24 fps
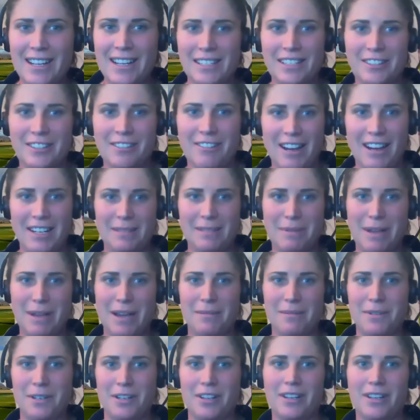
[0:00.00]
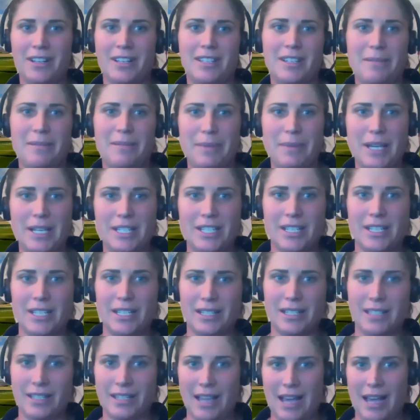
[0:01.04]
It's great to be able to look at some
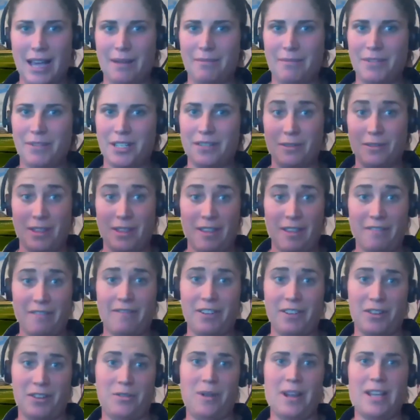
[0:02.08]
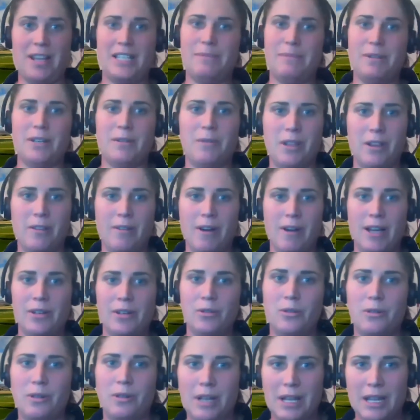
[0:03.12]
pictures just for that visual aspect when you are
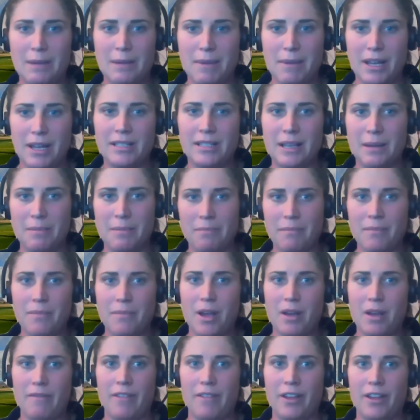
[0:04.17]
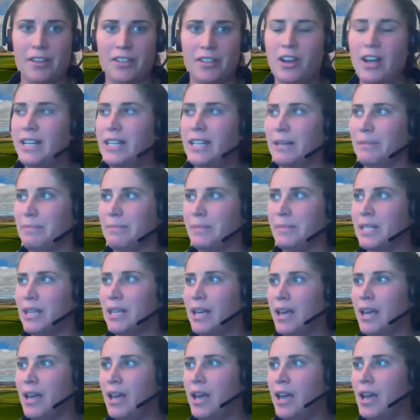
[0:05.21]
talking about some of those items.
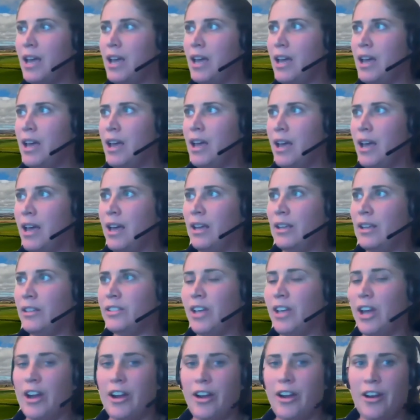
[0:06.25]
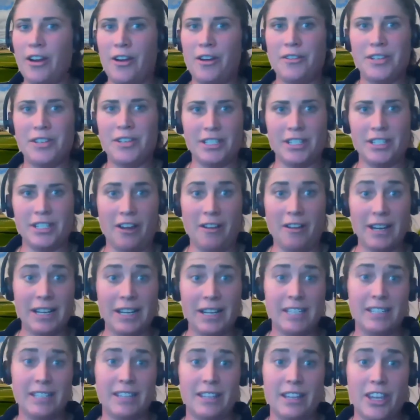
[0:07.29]
So just going
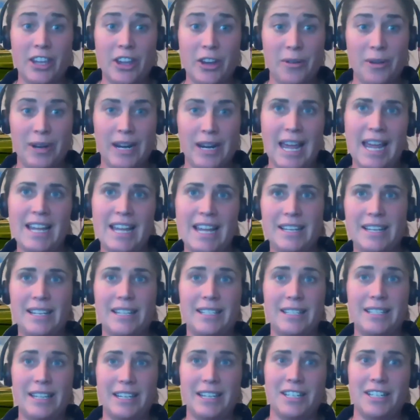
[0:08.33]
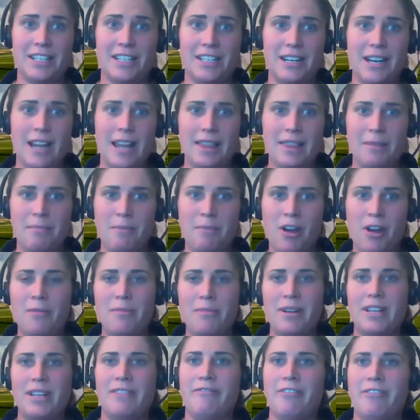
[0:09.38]
into the Q&A section at the
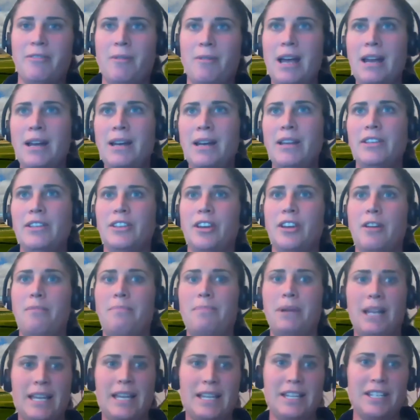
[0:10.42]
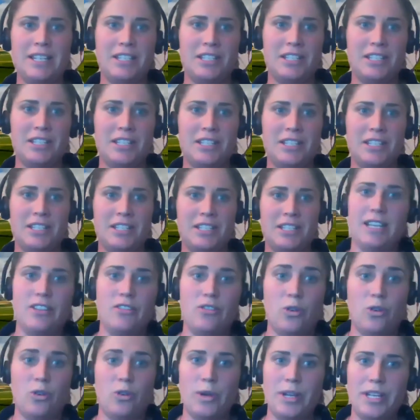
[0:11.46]
moment, everyone. So please chat in
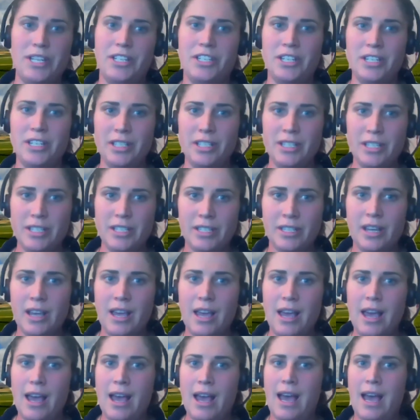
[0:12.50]
your questions.